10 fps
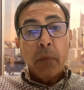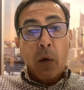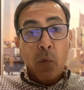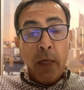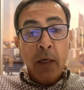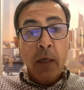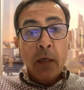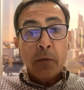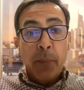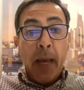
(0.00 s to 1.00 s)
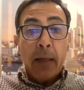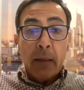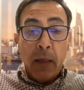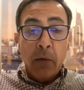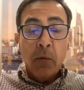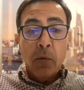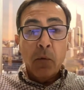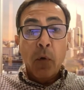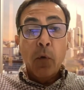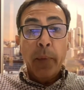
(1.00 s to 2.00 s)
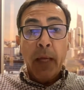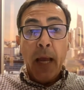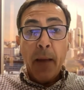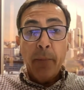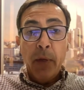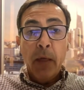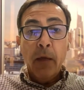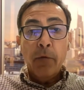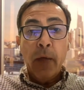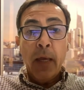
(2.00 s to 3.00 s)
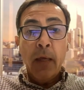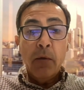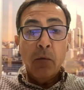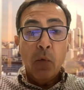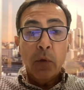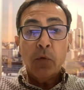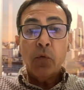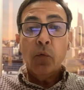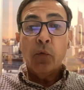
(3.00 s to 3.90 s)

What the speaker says: We expect and we will be happy if they want to